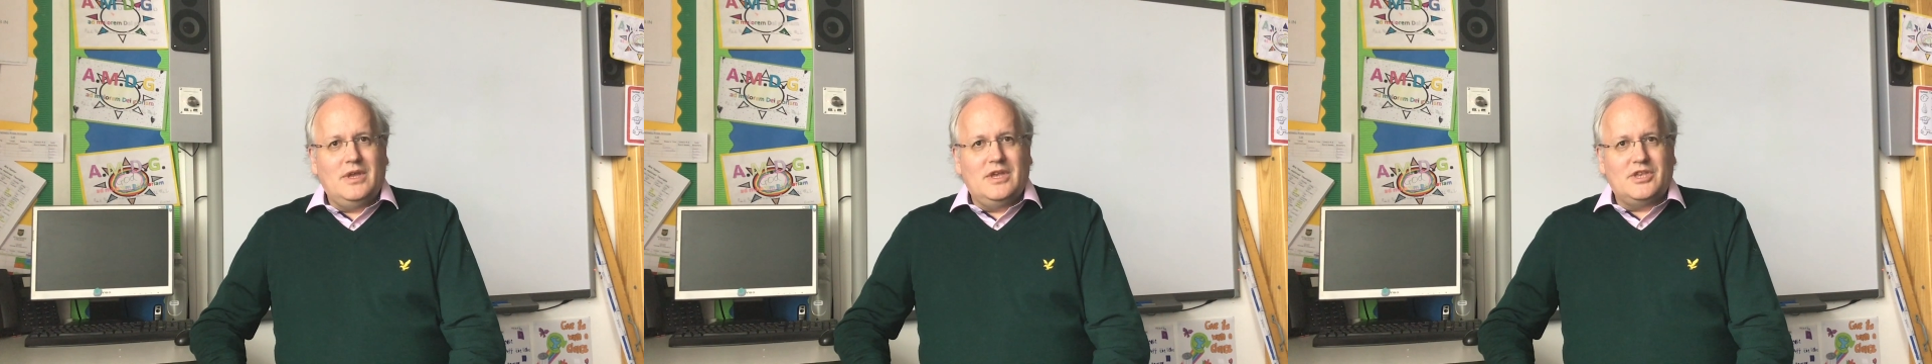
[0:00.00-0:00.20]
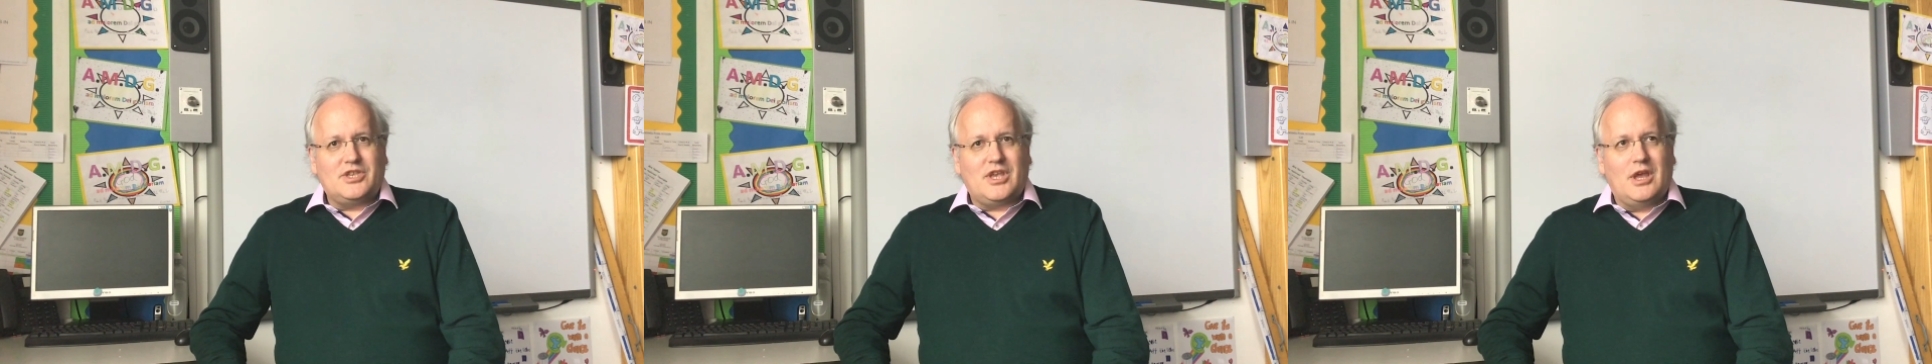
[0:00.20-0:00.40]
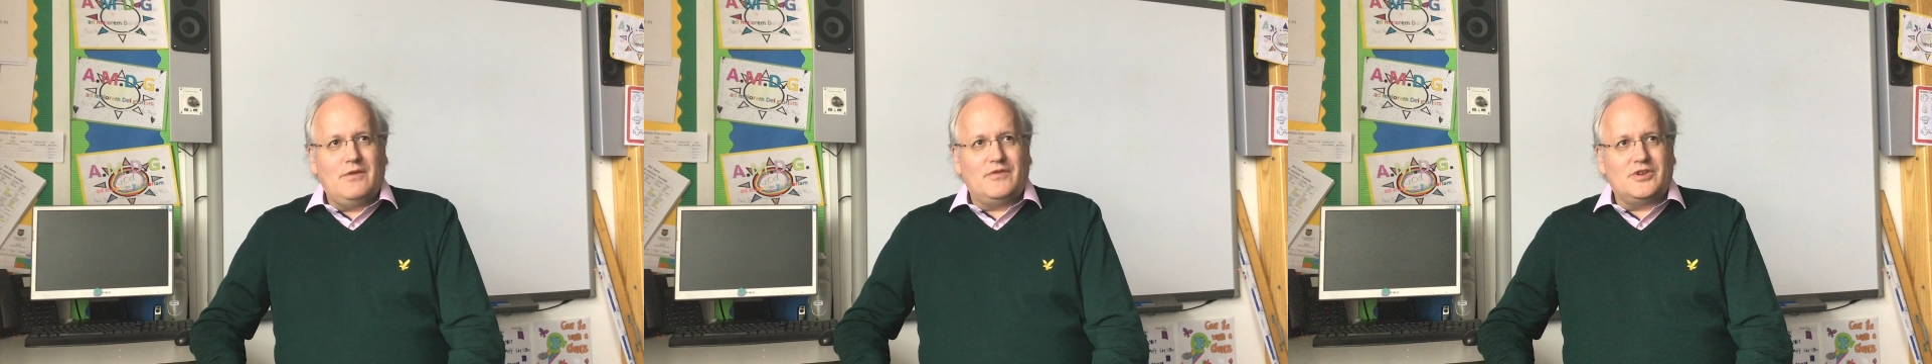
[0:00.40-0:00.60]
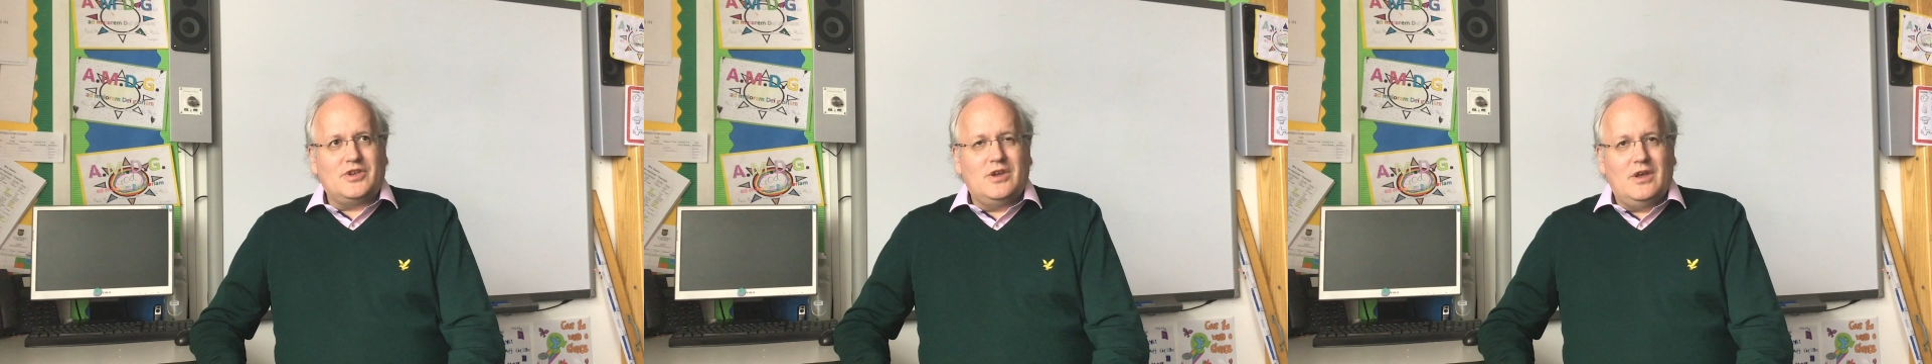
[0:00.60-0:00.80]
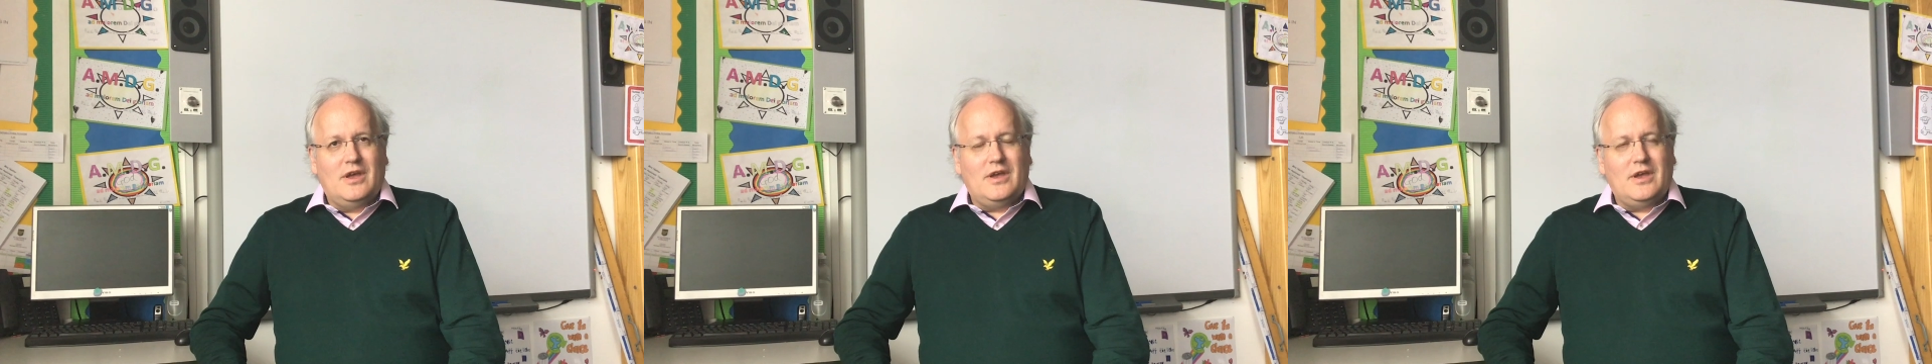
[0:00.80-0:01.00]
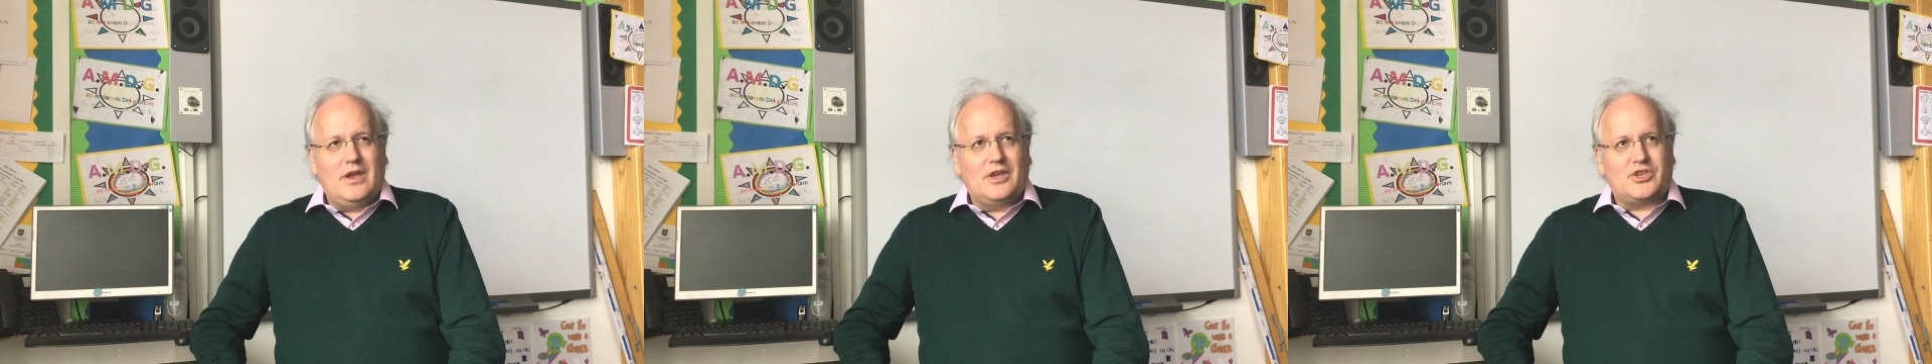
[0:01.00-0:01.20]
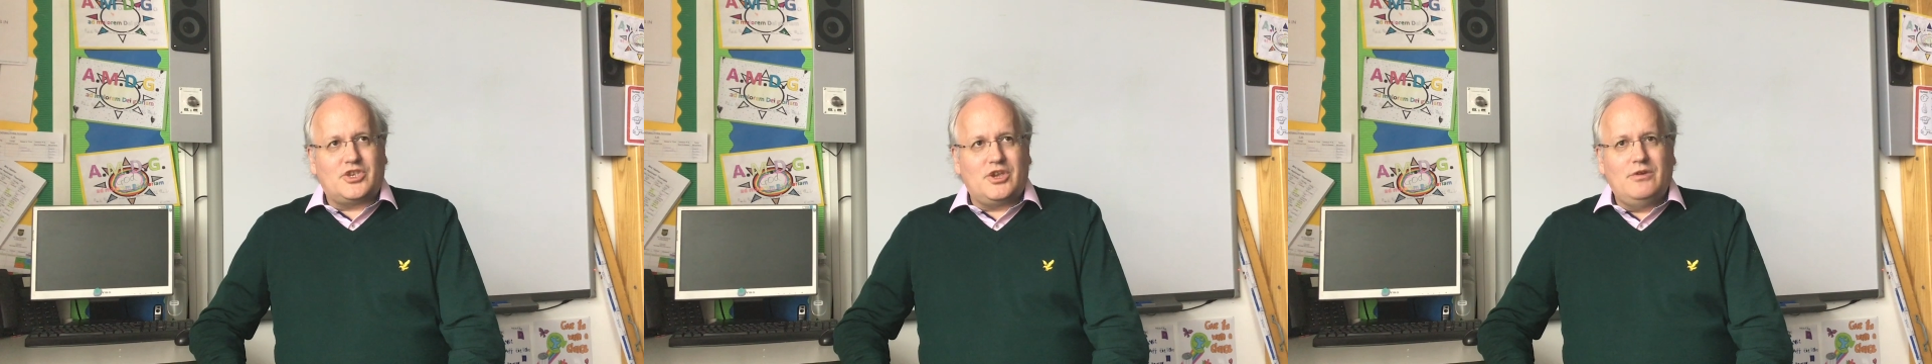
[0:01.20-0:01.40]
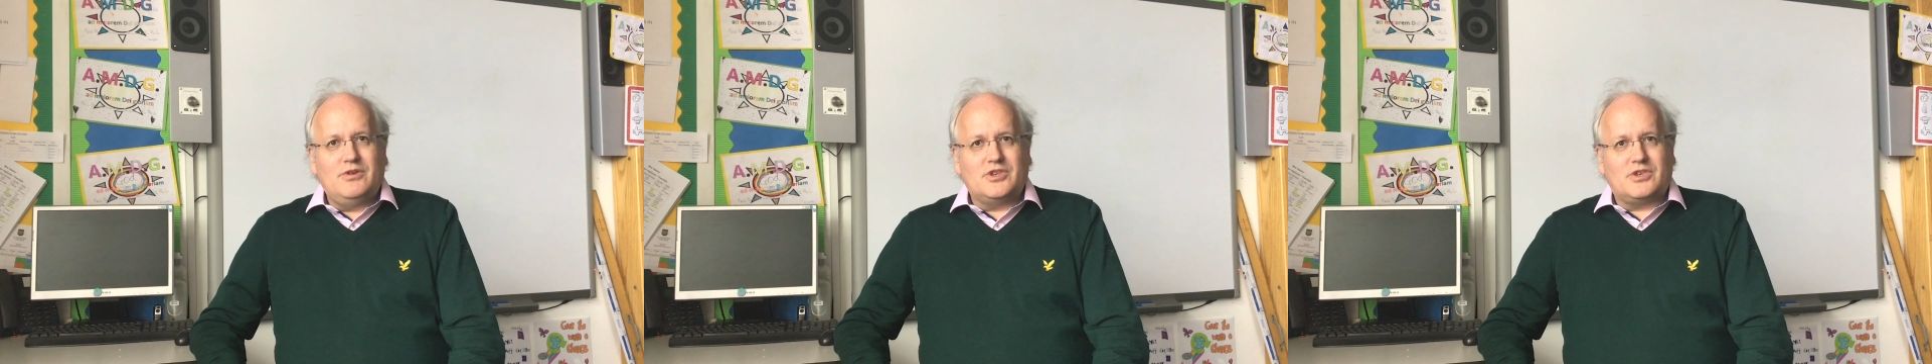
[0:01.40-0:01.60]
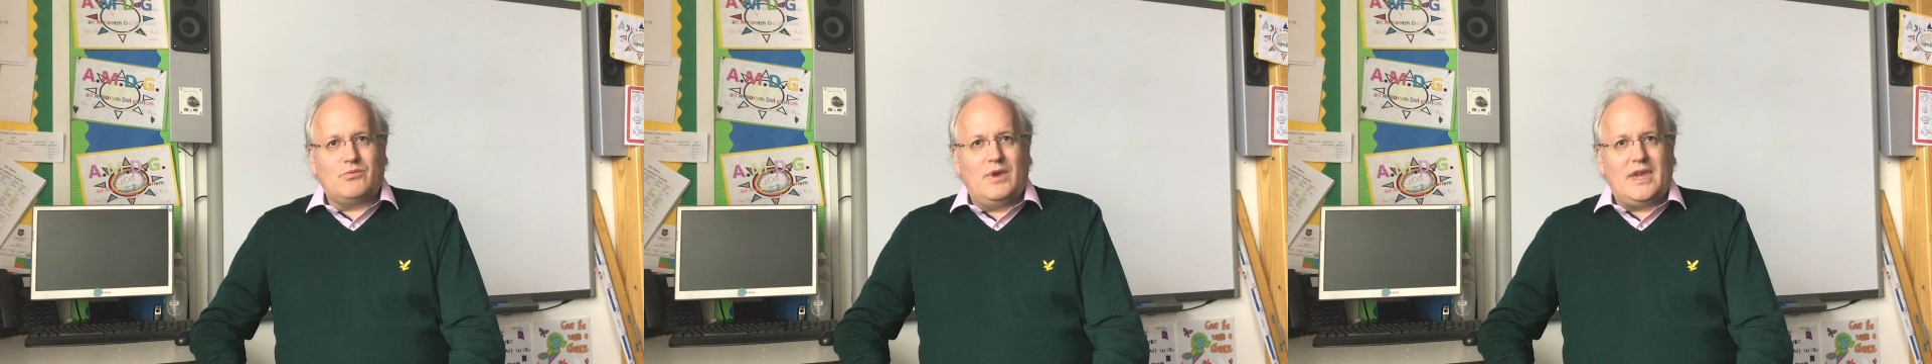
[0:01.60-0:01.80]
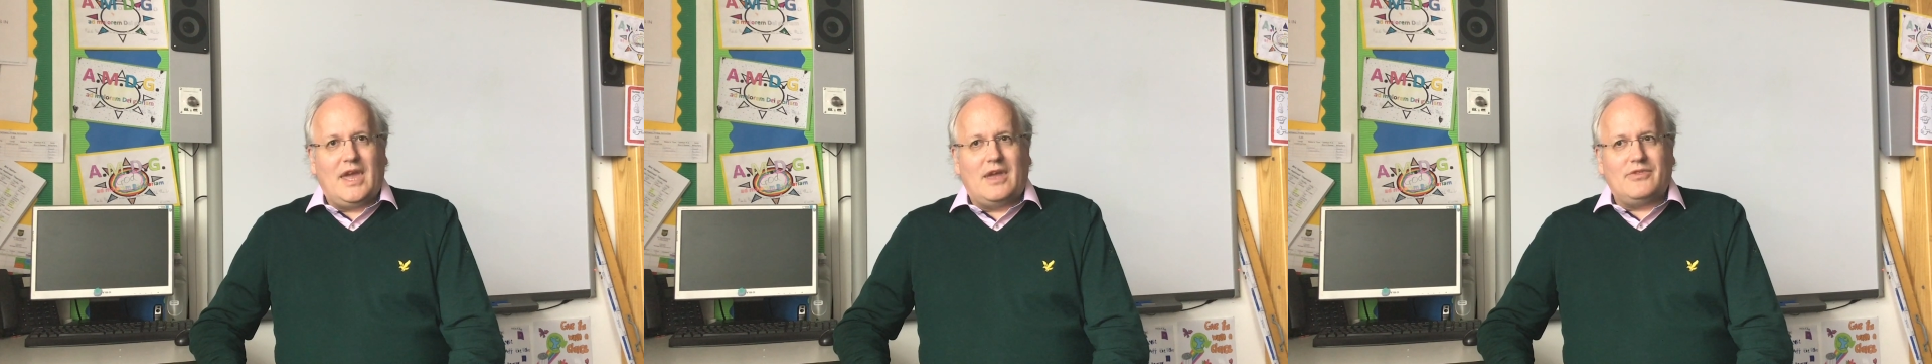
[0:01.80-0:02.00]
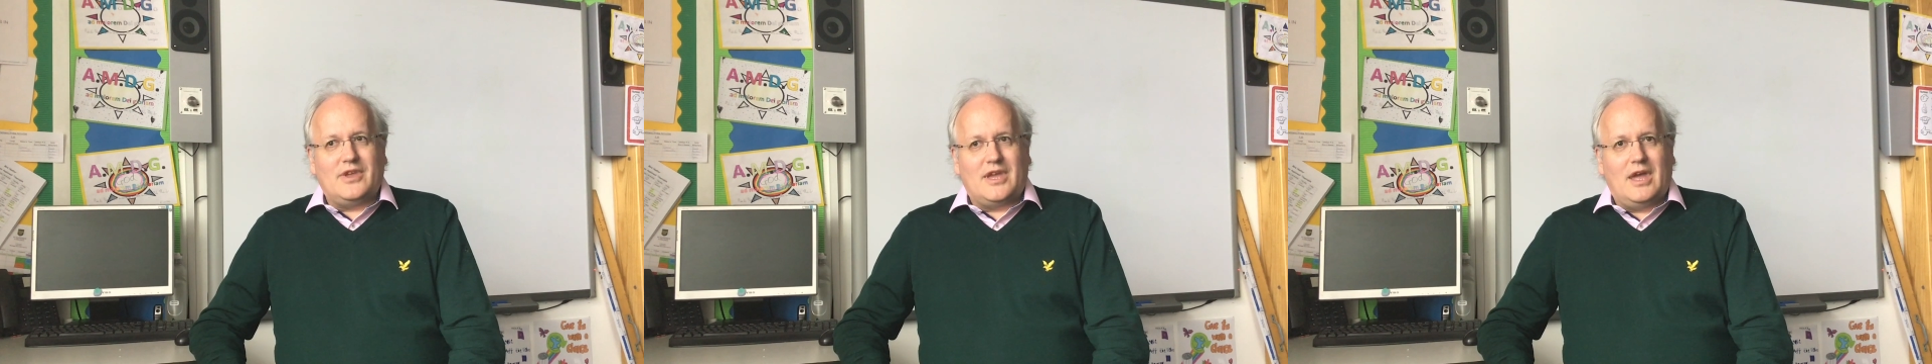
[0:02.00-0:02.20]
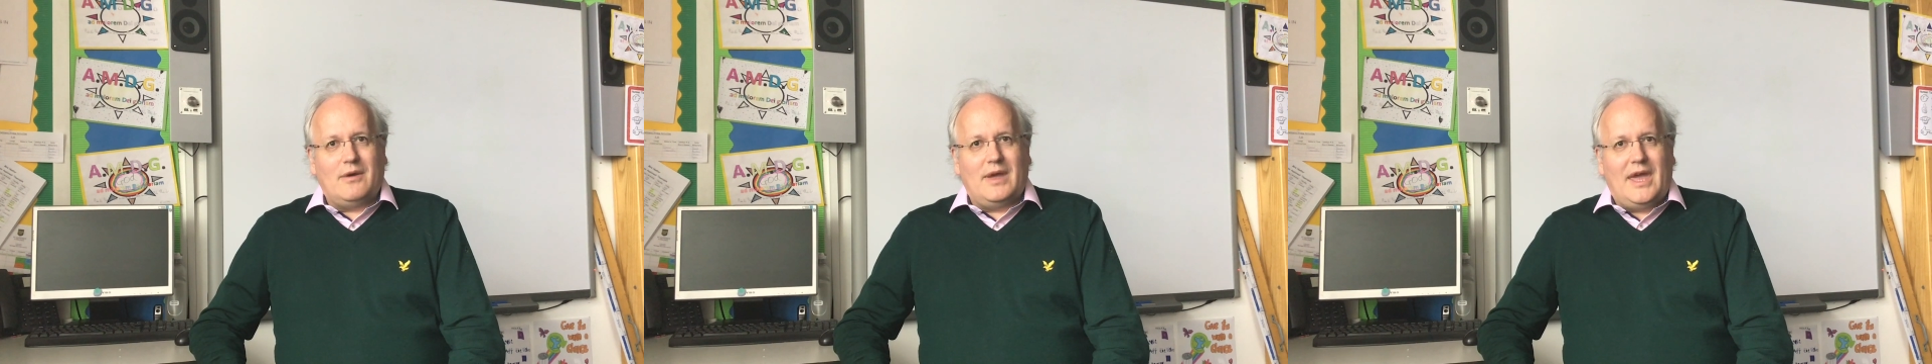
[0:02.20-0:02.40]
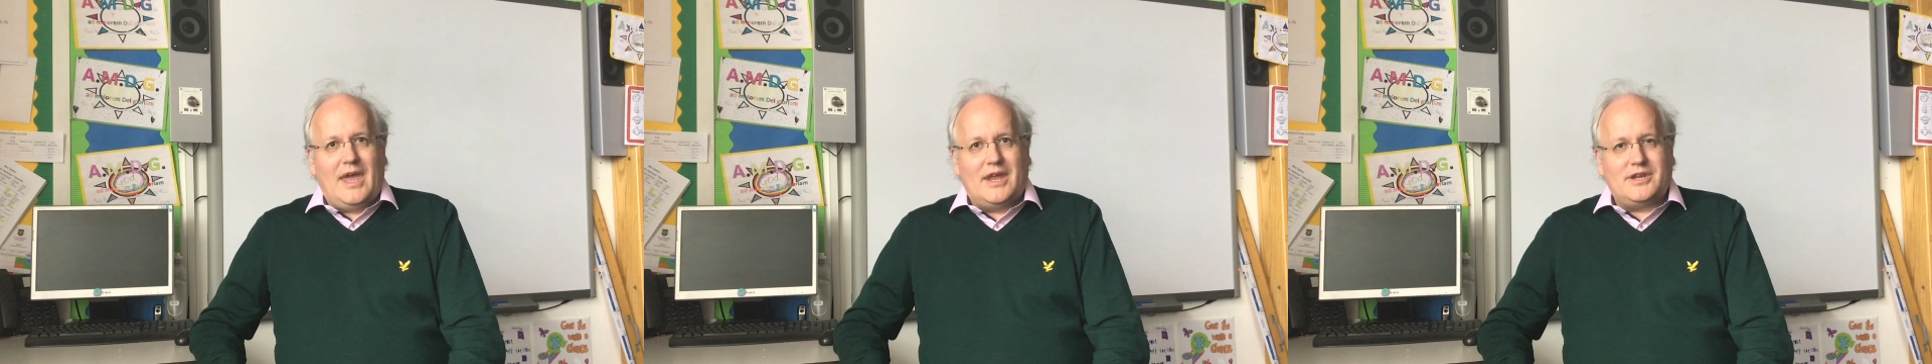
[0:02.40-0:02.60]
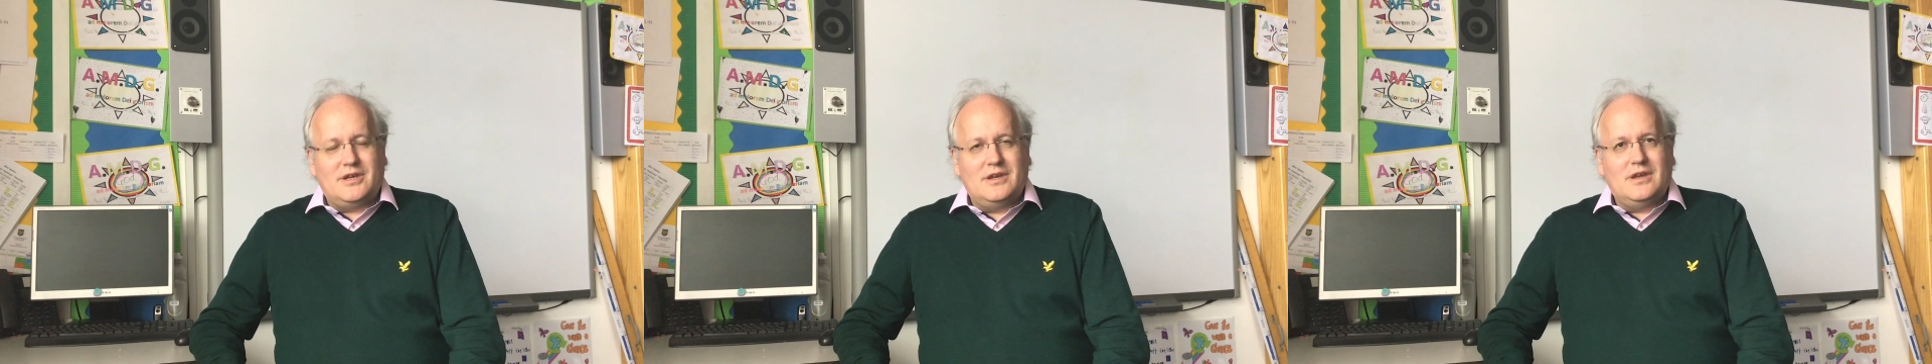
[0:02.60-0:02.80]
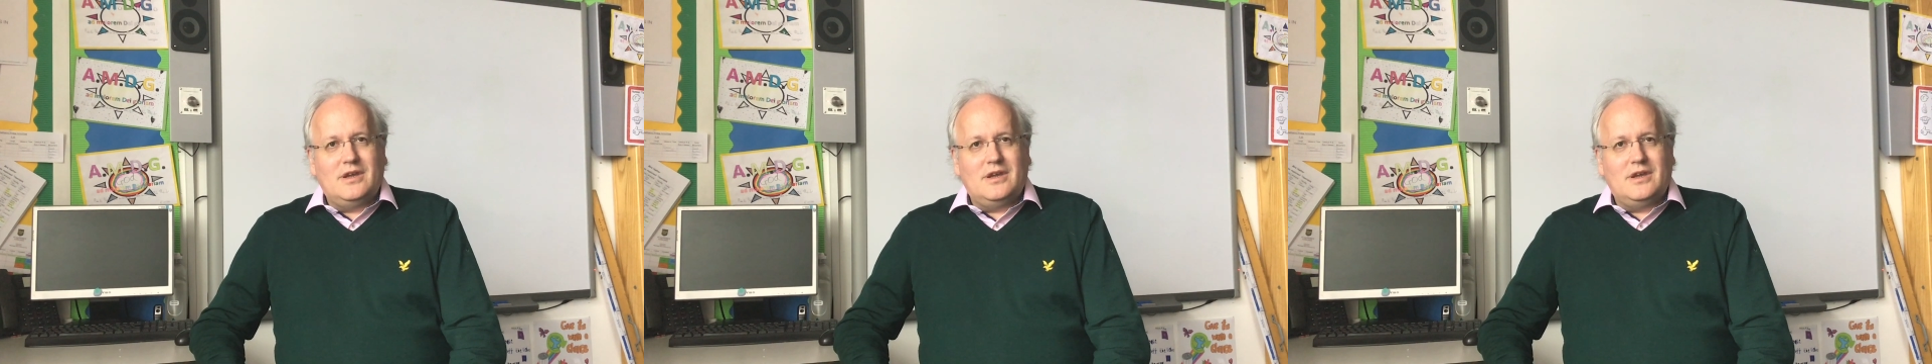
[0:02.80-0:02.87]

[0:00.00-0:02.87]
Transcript: so that as soon as we get the go ahead,